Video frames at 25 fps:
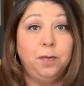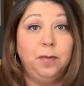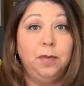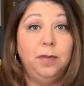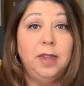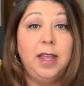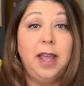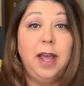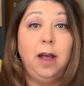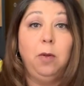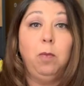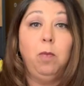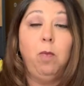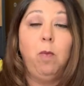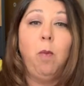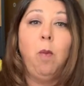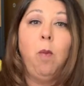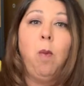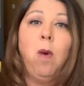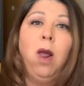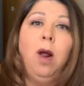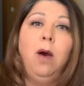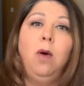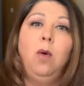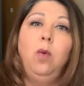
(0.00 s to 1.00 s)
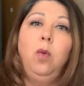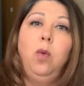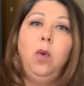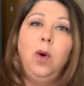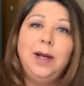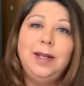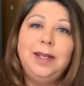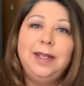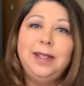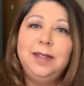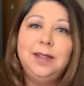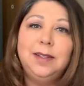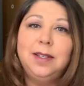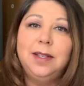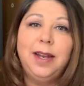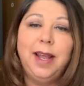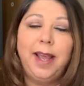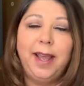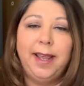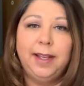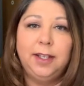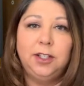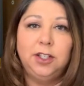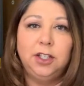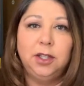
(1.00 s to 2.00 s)
Now, what is an
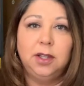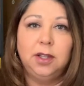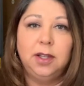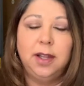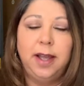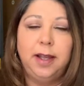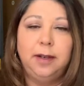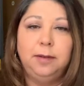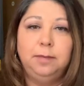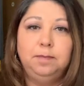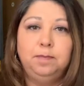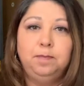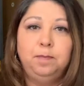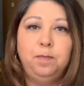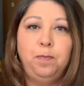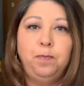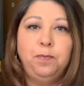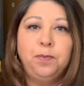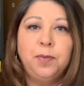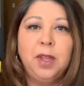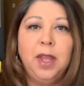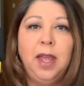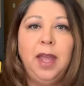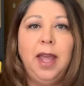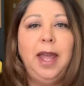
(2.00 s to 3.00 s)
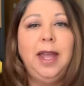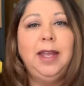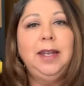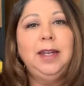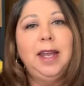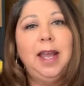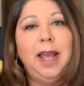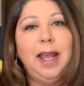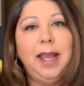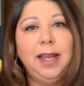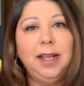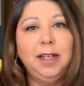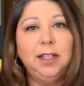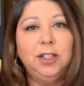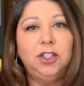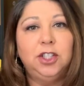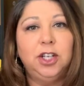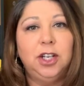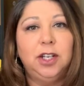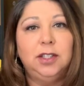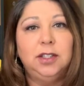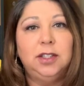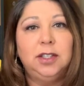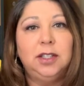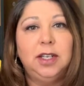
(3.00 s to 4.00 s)
agent then? An
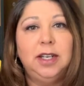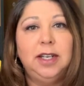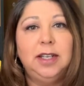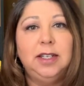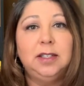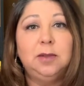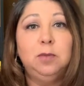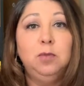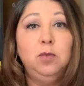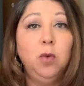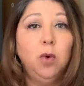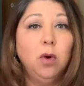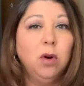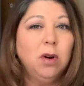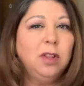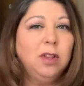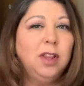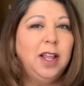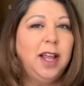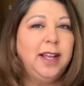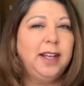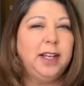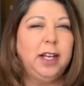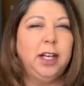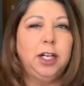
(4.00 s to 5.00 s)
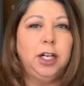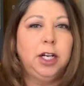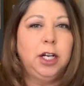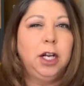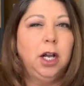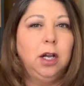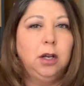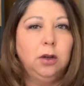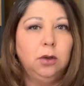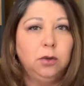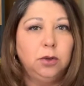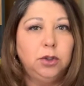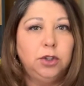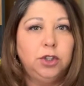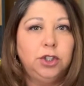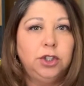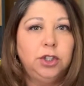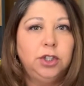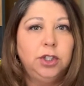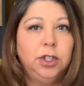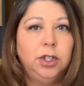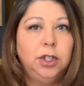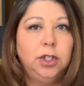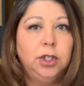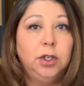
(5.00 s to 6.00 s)
agent is more like a coach,
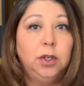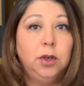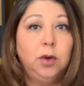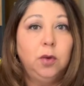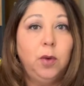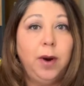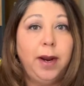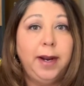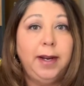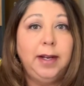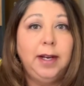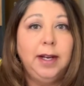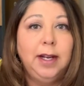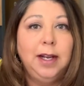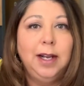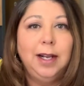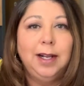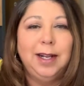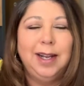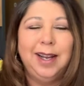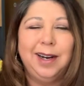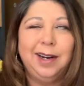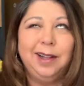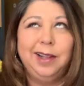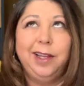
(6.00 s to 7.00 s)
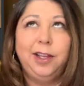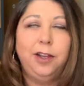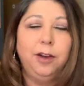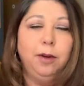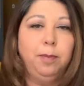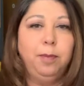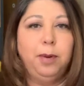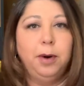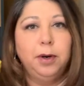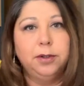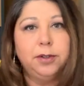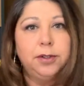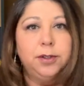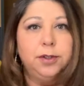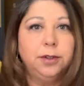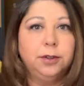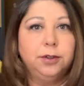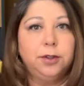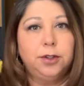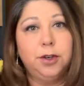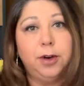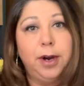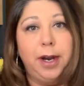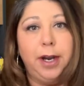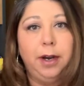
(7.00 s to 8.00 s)
right? Kind of like your personal
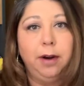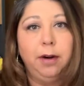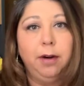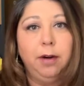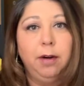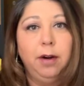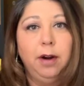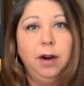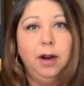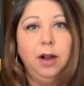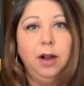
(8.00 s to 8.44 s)
trainer.